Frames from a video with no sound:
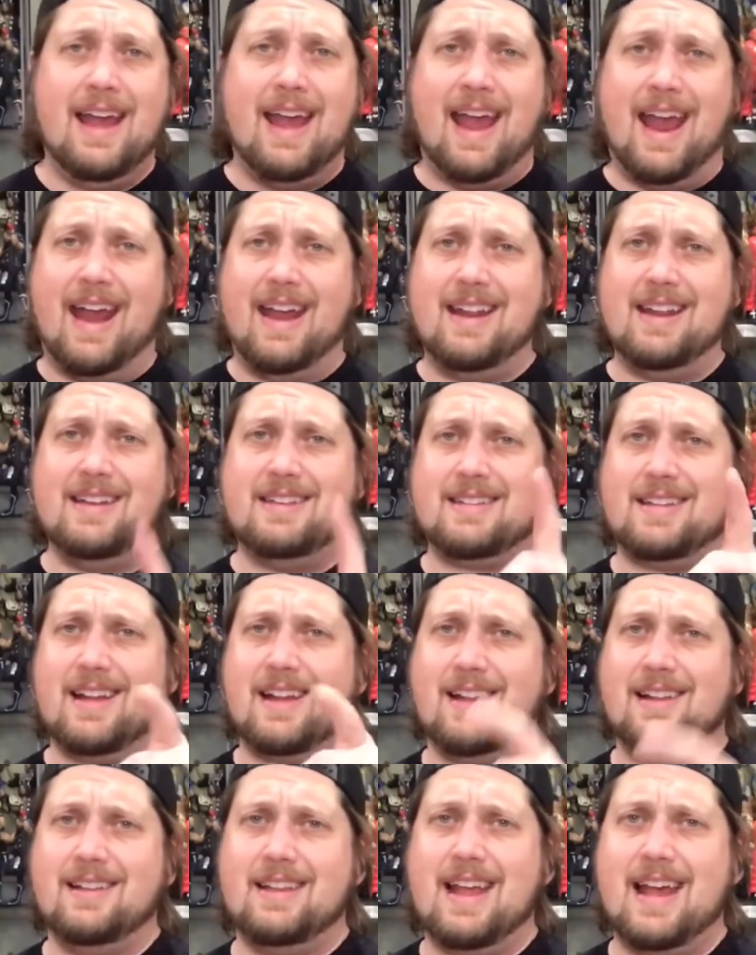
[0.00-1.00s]
And
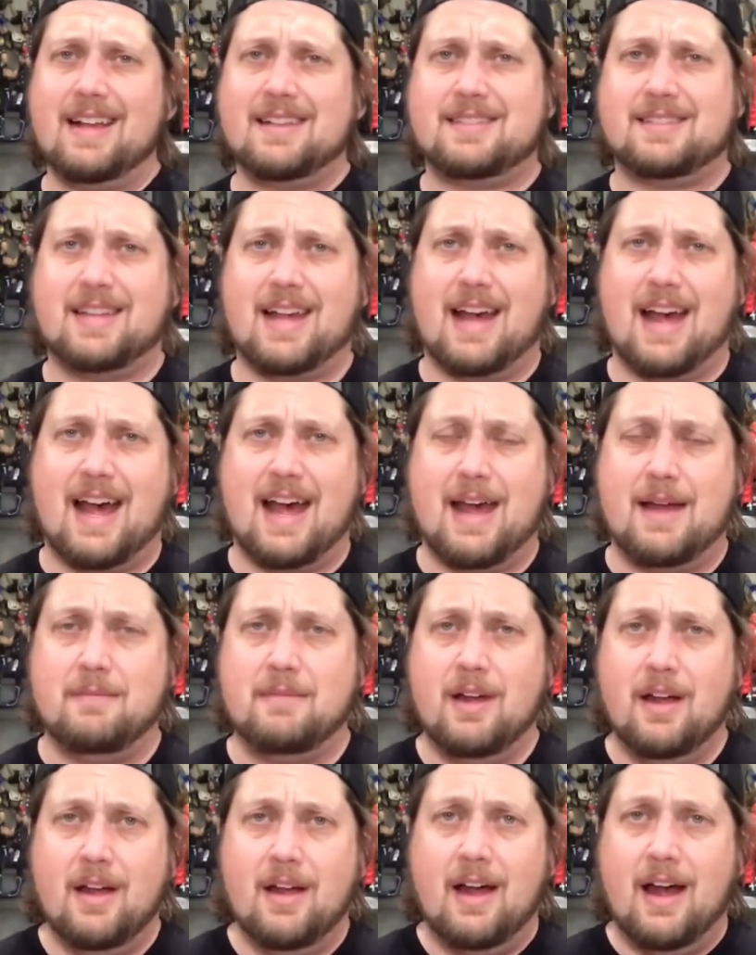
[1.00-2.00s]
until next time,
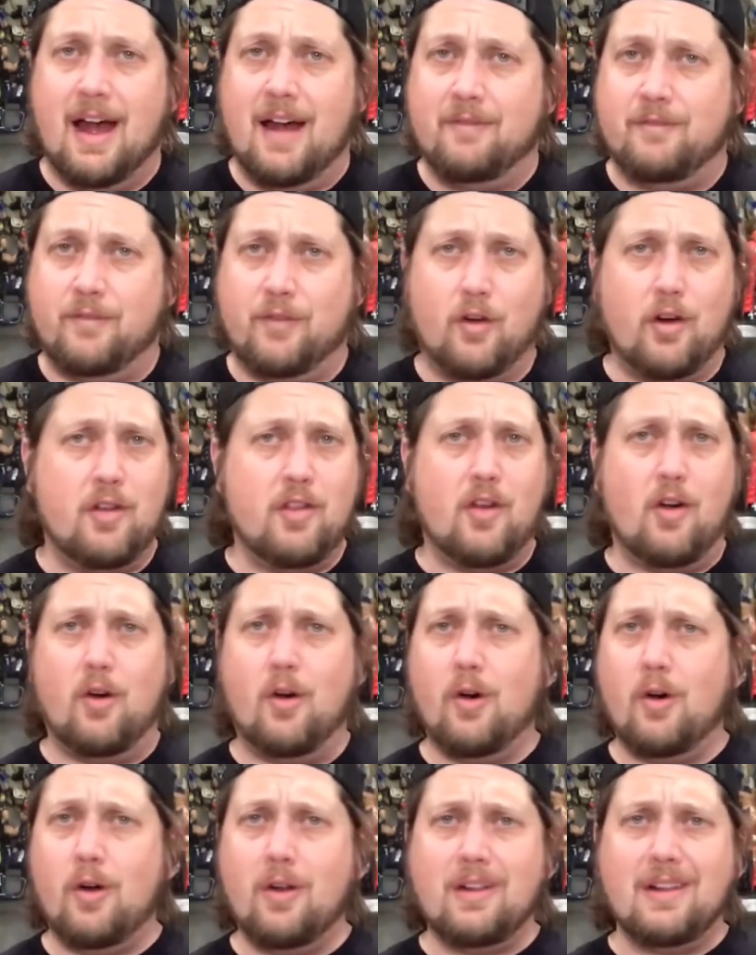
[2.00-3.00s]
for the
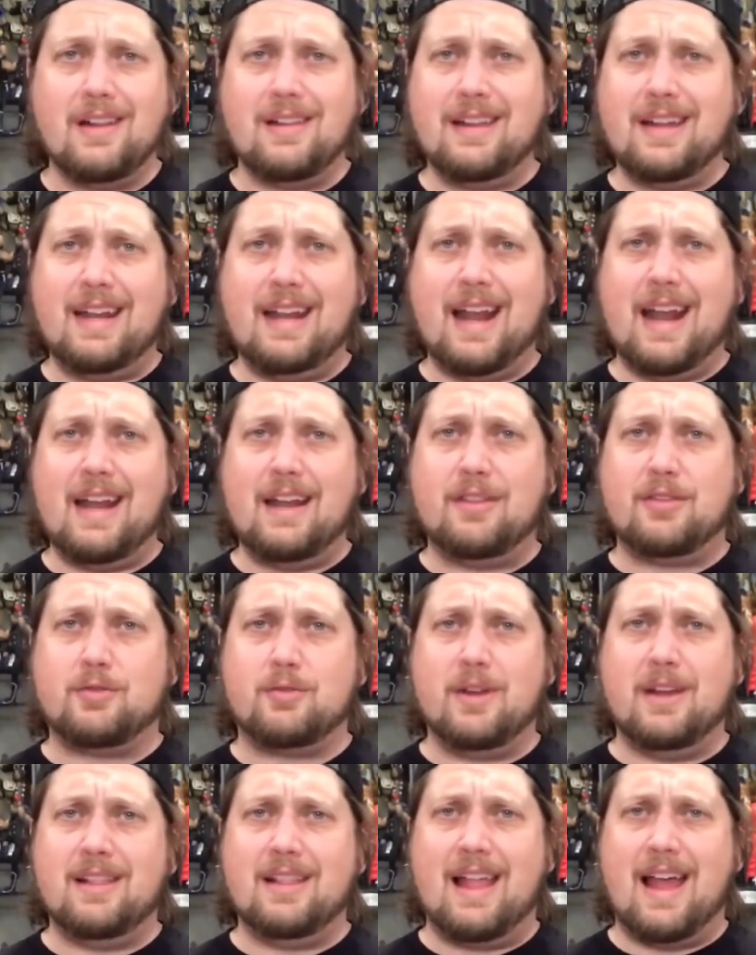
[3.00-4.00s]
whole Elite
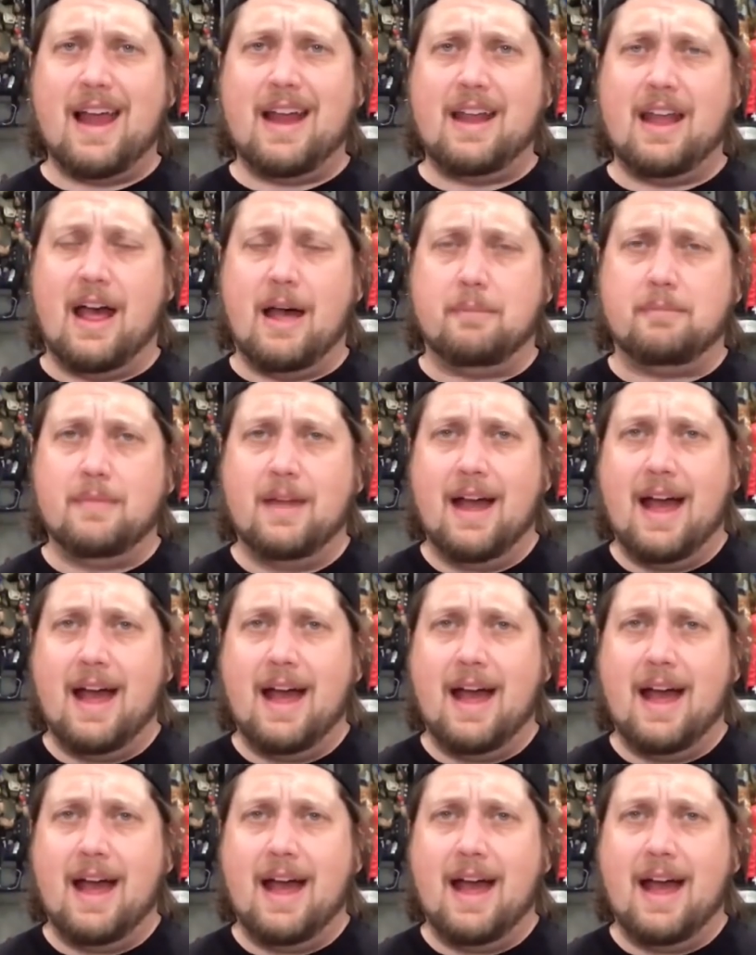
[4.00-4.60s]
eighty-three lineup,